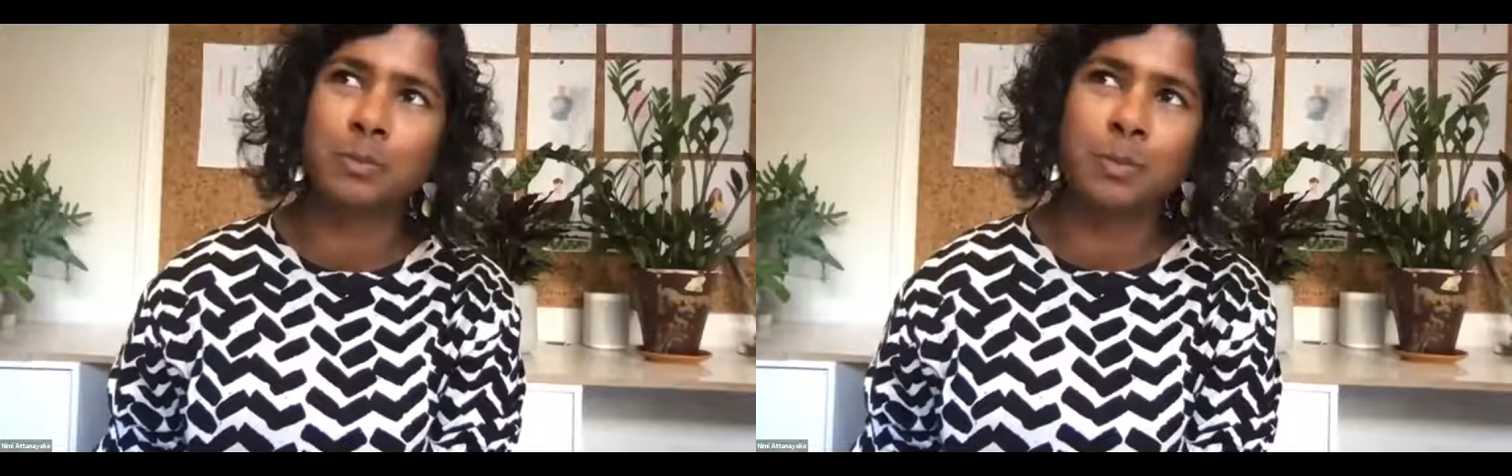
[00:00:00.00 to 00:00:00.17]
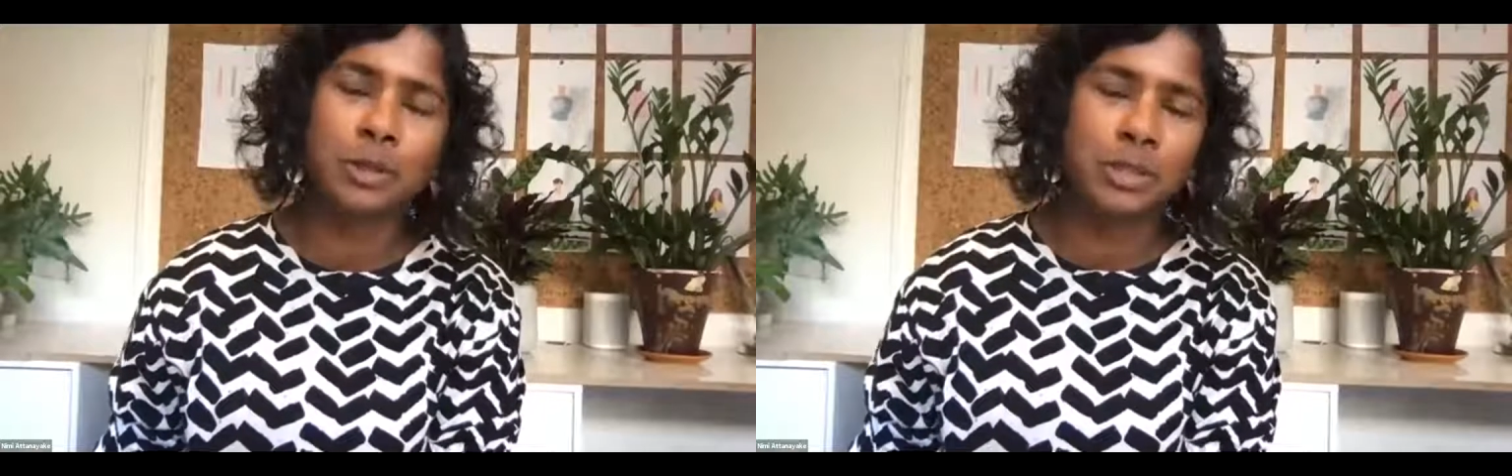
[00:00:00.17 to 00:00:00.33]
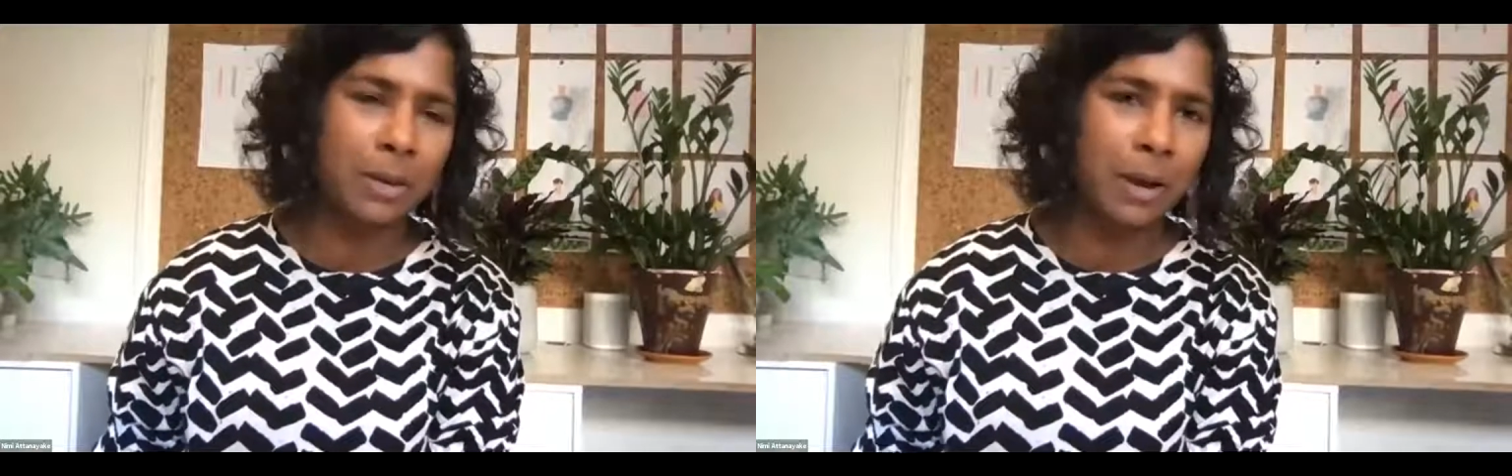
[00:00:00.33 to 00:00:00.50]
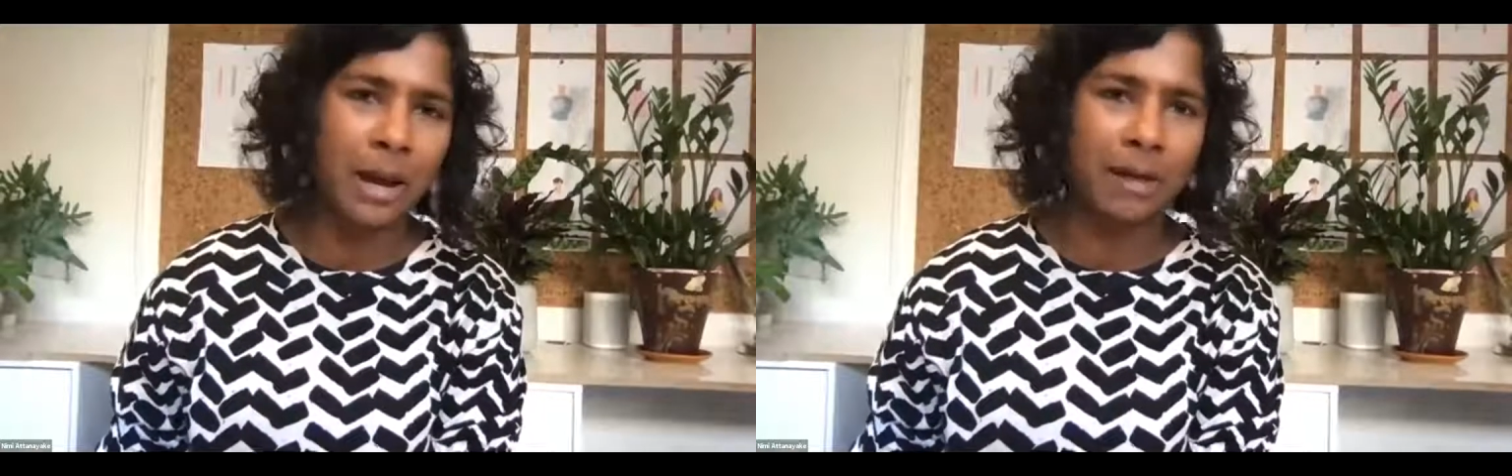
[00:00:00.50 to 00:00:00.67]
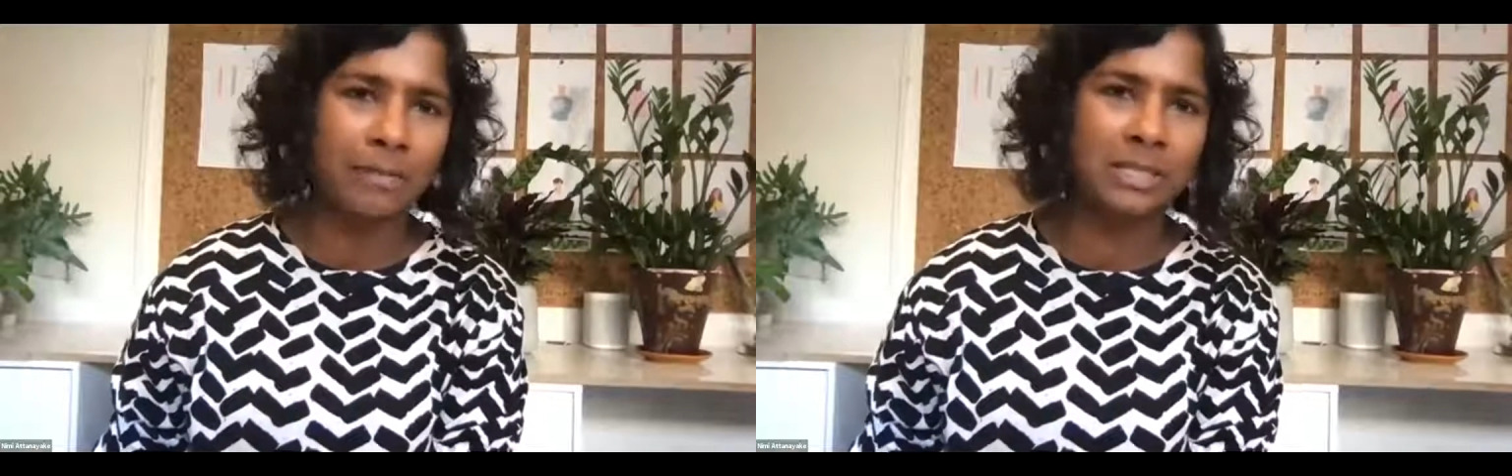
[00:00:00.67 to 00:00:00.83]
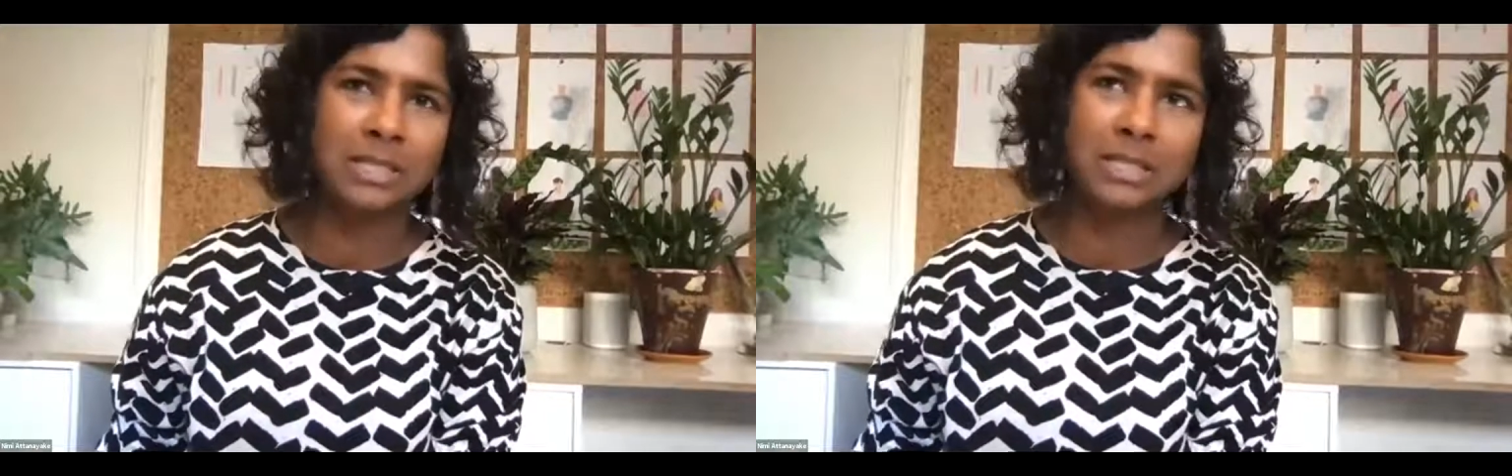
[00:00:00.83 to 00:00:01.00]
project might
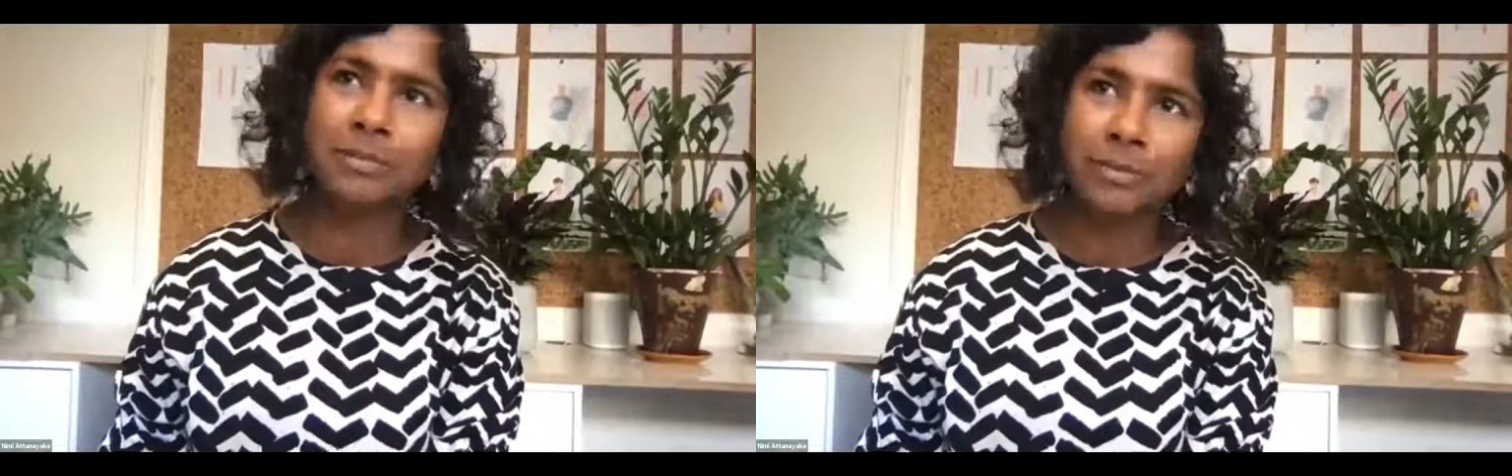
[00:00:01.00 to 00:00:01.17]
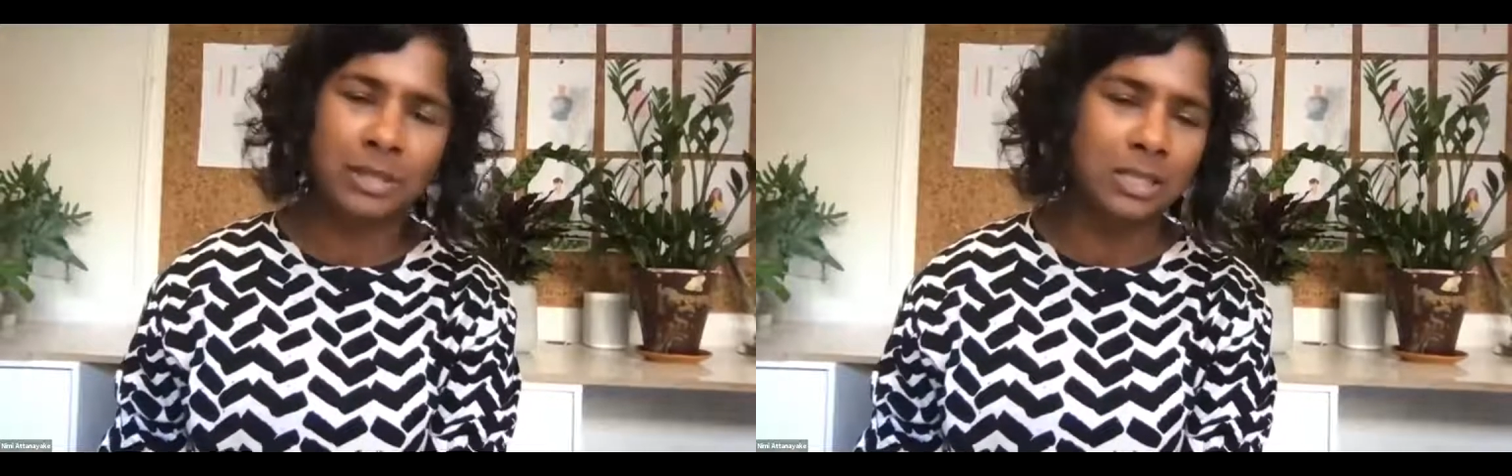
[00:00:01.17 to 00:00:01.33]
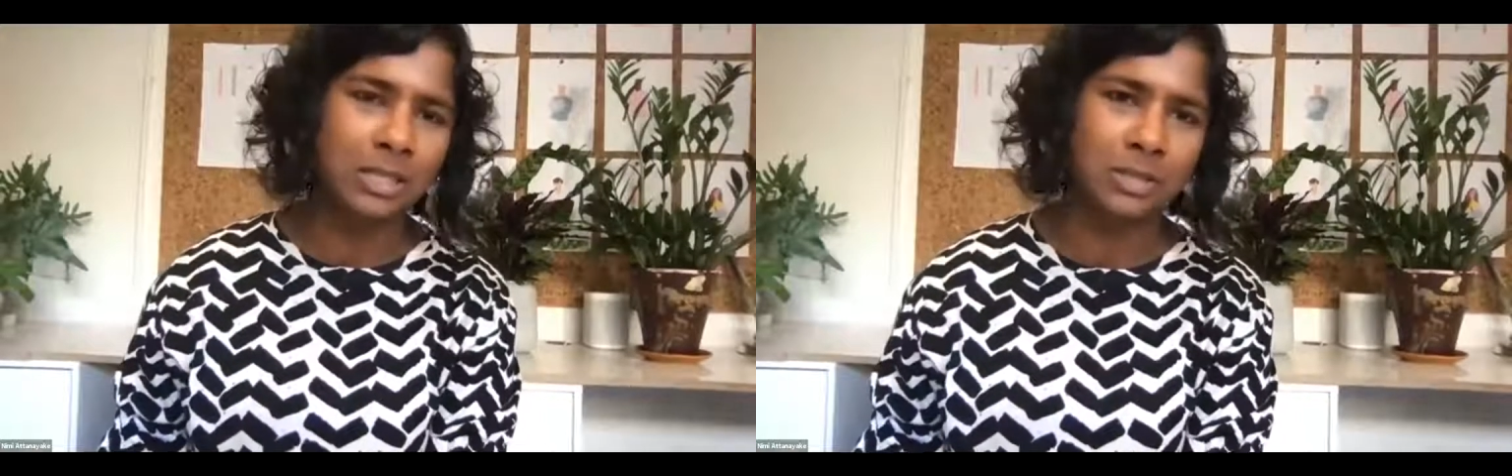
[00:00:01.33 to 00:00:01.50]
have a different